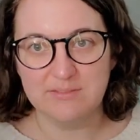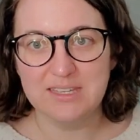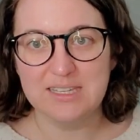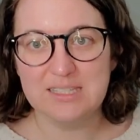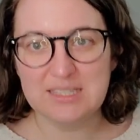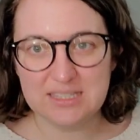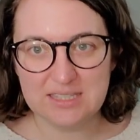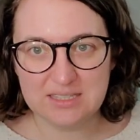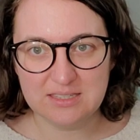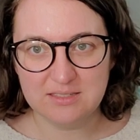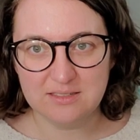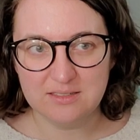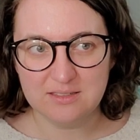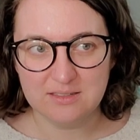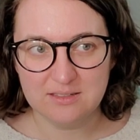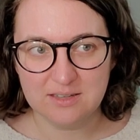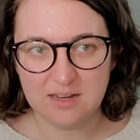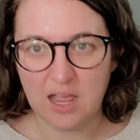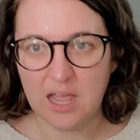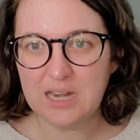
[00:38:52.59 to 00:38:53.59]
this
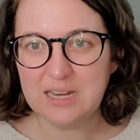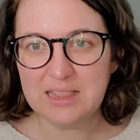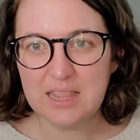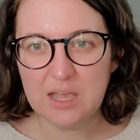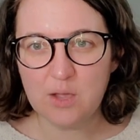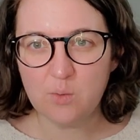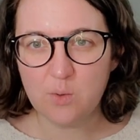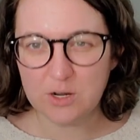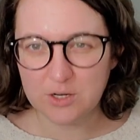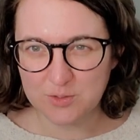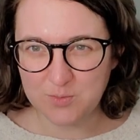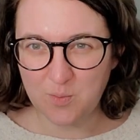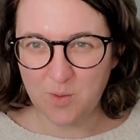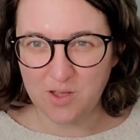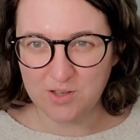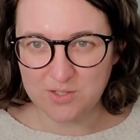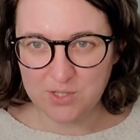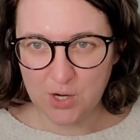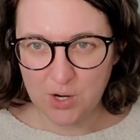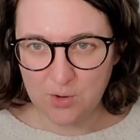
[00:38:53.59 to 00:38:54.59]
kind of like Where's
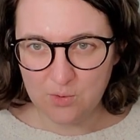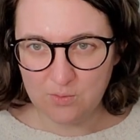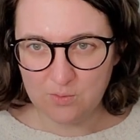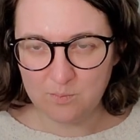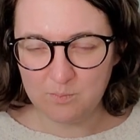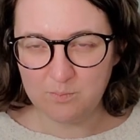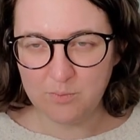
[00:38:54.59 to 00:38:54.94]
Waldo,